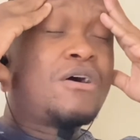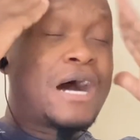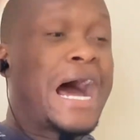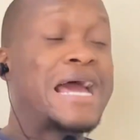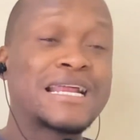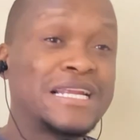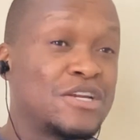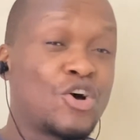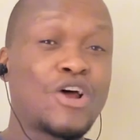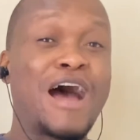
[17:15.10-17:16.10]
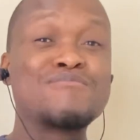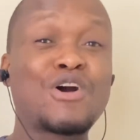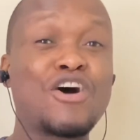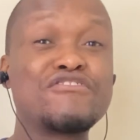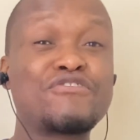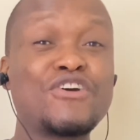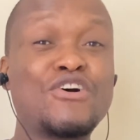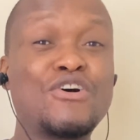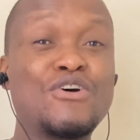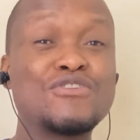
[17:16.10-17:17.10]
I really don't. I'm
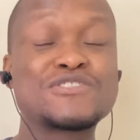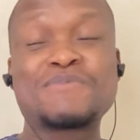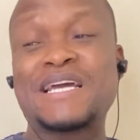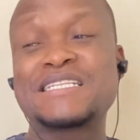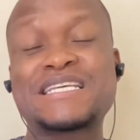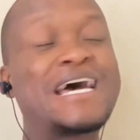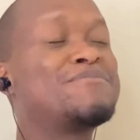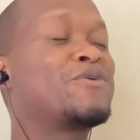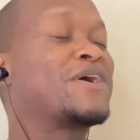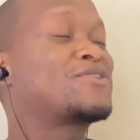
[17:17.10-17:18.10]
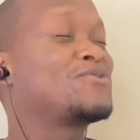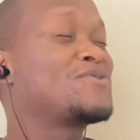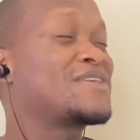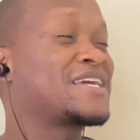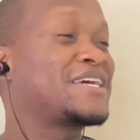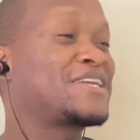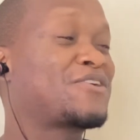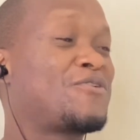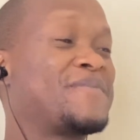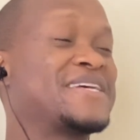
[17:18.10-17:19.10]
confused, man. Tell me what do you think in the
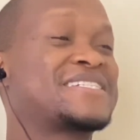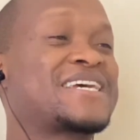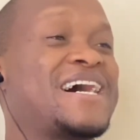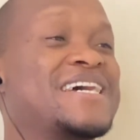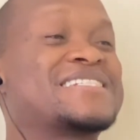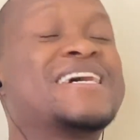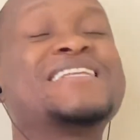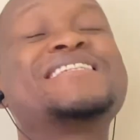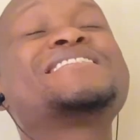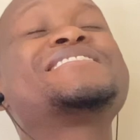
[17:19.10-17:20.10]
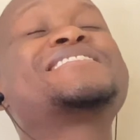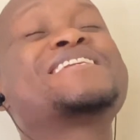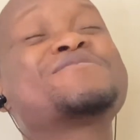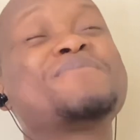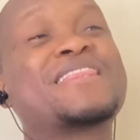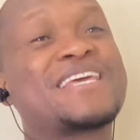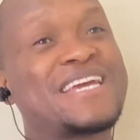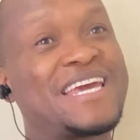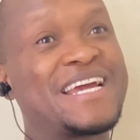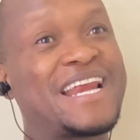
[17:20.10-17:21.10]
comments, guys. This is just me
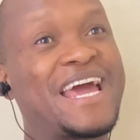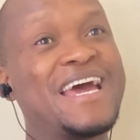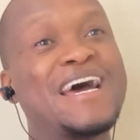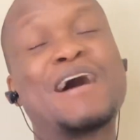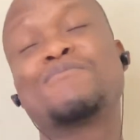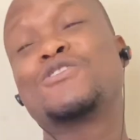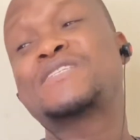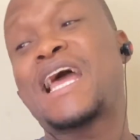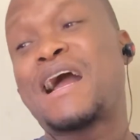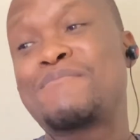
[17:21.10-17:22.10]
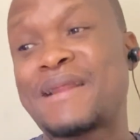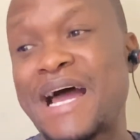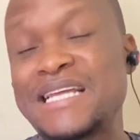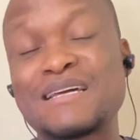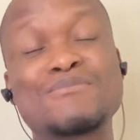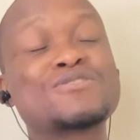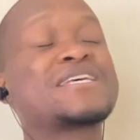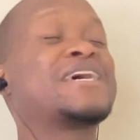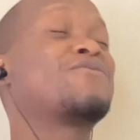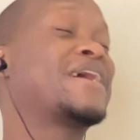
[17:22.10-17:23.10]
thinking, man. I'm not saying I'm right. I'm not
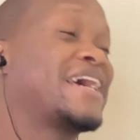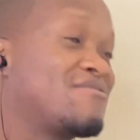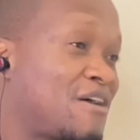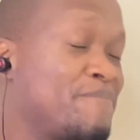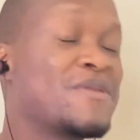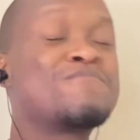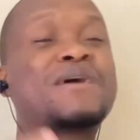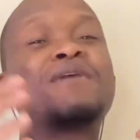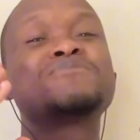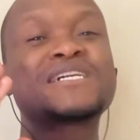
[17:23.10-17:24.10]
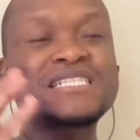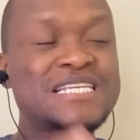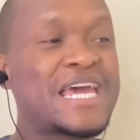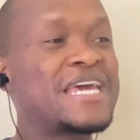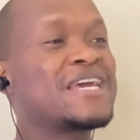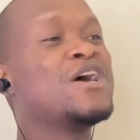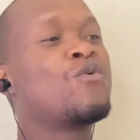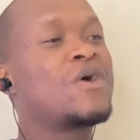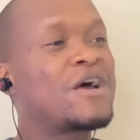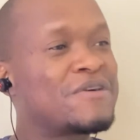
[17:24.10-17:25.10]
saying whatever. But I'm just saying,
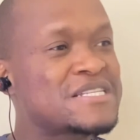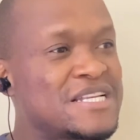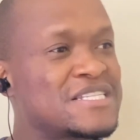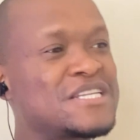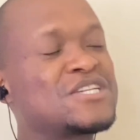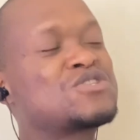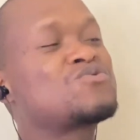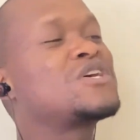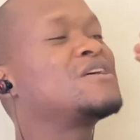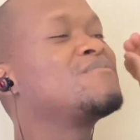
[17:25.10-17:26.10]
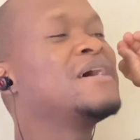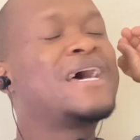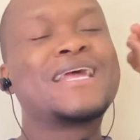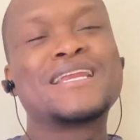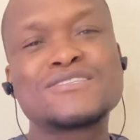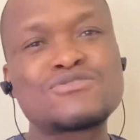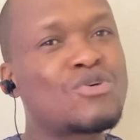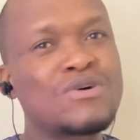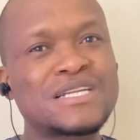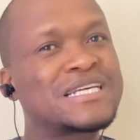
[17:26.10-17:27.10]
when I was listening to him and the
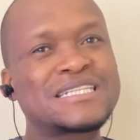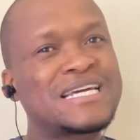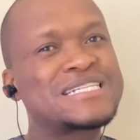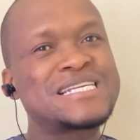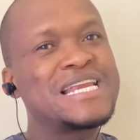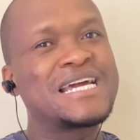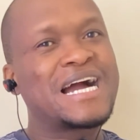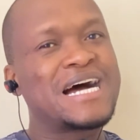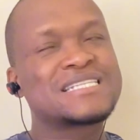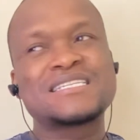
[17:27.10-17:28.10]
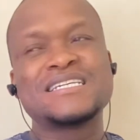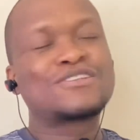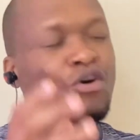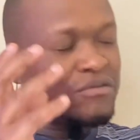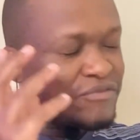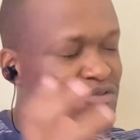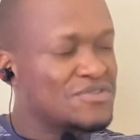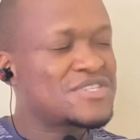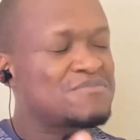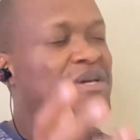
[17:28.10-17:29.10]
story that they are telling us, it
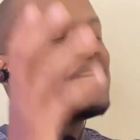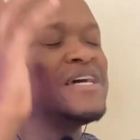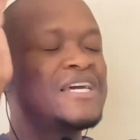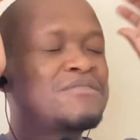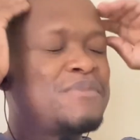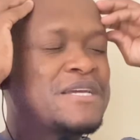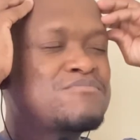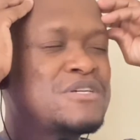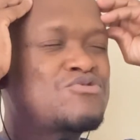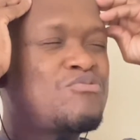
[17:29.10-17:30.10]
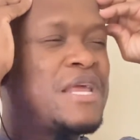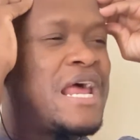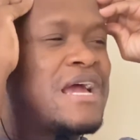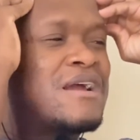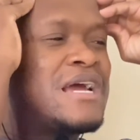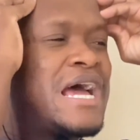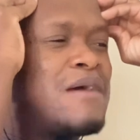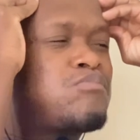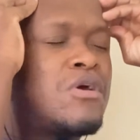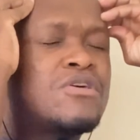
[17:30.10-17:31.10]
confuses me. It makes me to be like, hey,
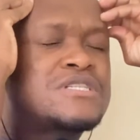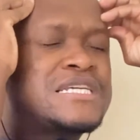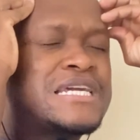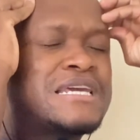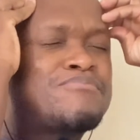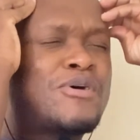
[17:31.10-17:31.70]
politiki,